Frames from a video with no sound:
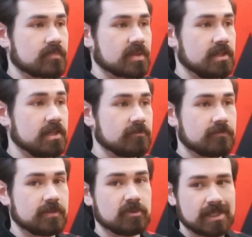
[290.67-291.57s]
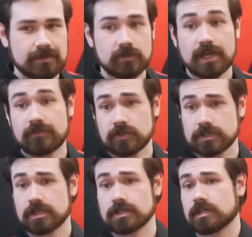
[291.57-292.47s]
If the bed level ever
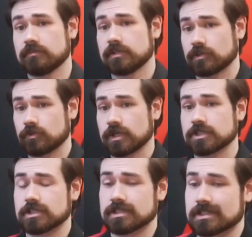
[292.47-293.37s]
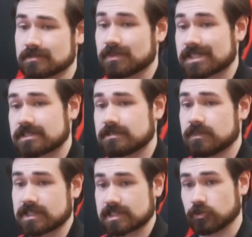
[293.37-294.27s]
does come into question, it is best to make
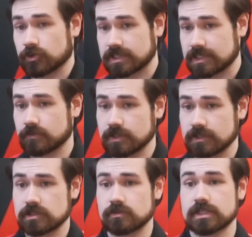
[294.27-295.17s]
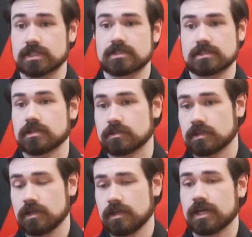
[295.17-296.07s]
a support ticket with us. We can send
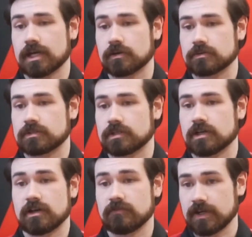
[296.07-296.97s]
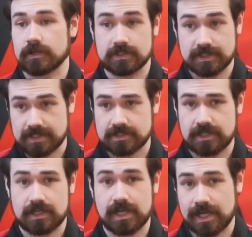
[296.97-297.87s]
out a file to test
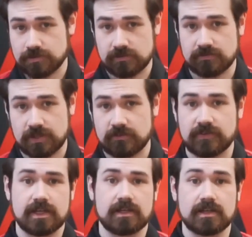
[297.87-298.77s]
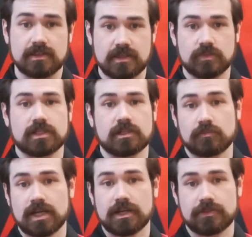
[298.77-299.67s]
that, actually verify it, and then we can help
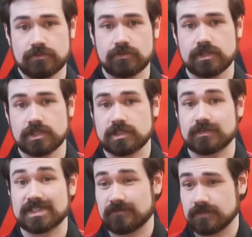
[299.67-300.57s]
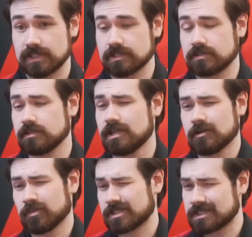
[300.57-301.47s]
guide through the adjustments if needed.
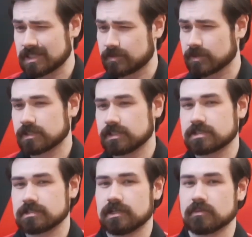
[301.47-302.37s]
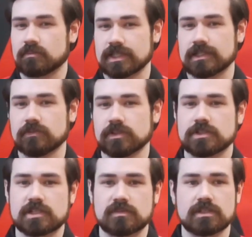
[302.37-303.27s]
But typically it's not a bed level
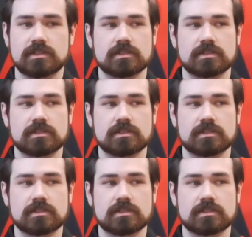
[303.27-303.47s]
adjustment.